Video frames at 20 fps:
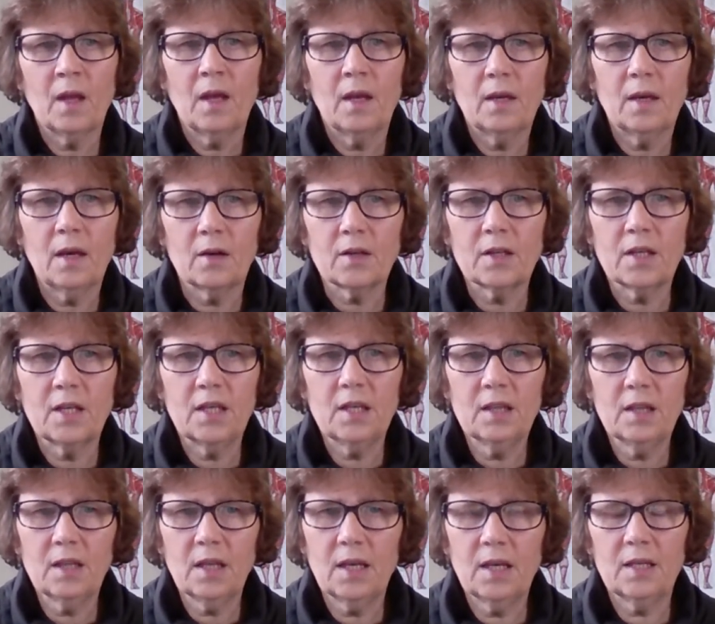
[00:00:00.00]
Now,
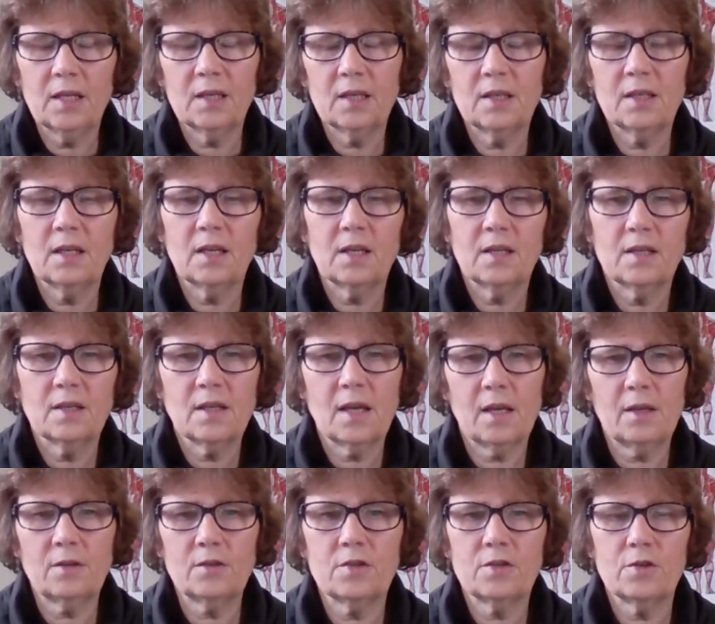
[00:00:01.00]
chelated
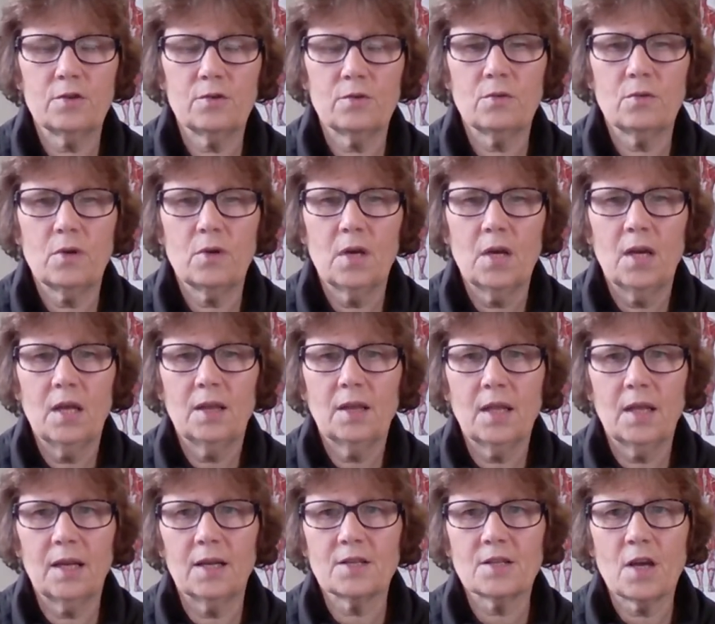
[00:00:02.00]
tells you
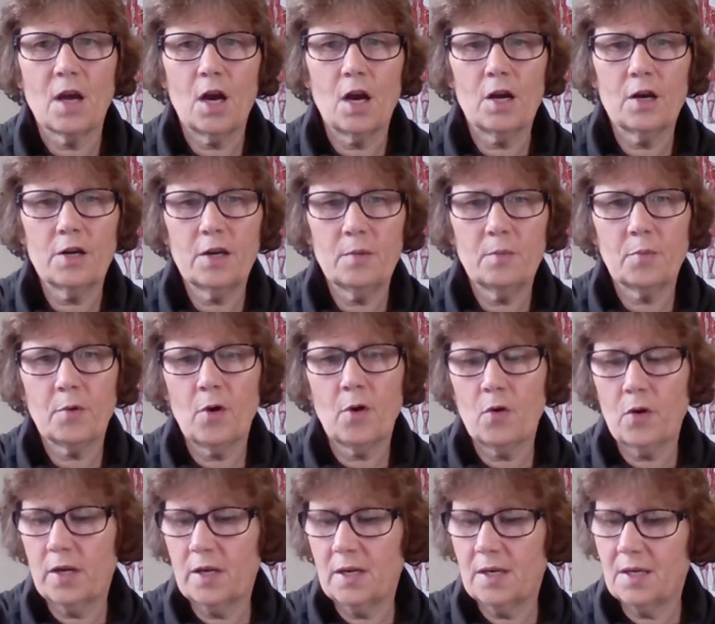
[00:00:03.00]
that it's already
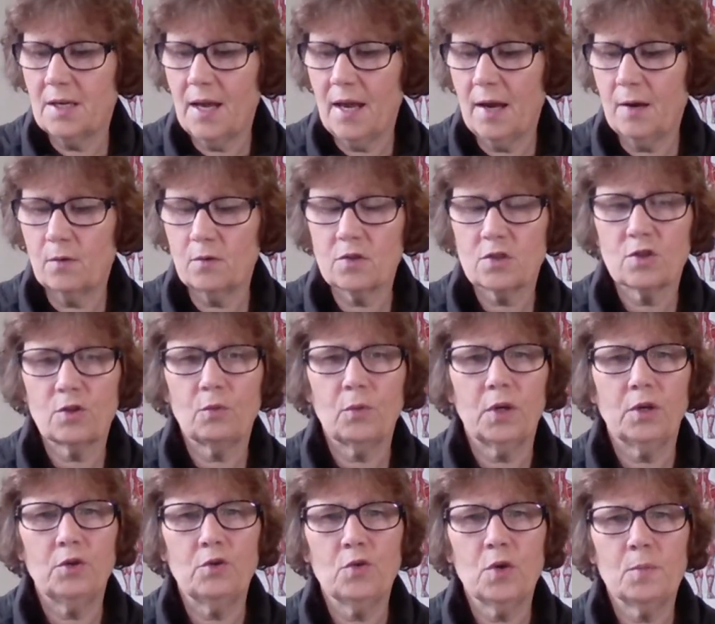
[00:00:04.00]
broken down, so
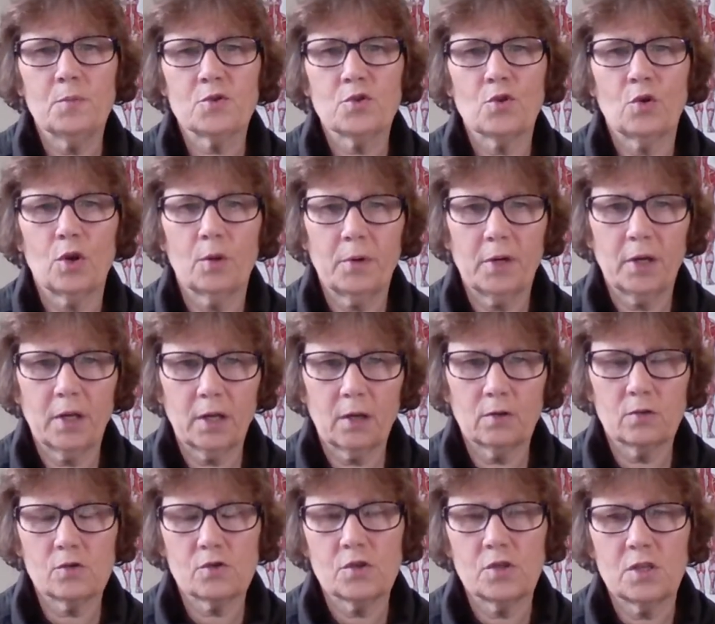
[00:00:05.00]
when you absorb it, it
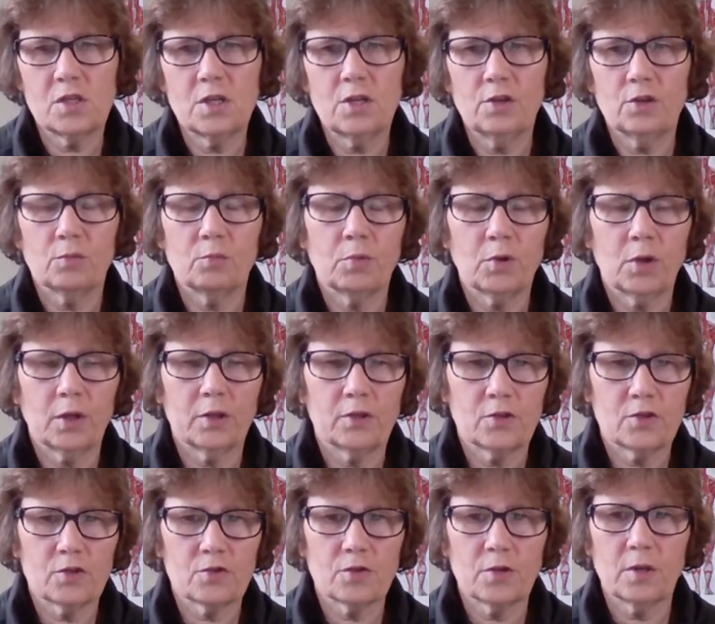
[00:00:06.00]
goes into your
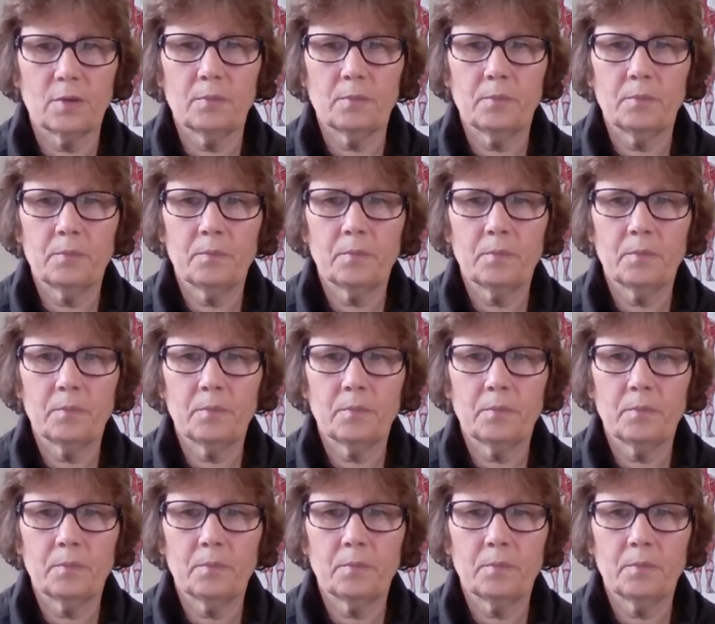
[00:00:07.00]
bloodstream.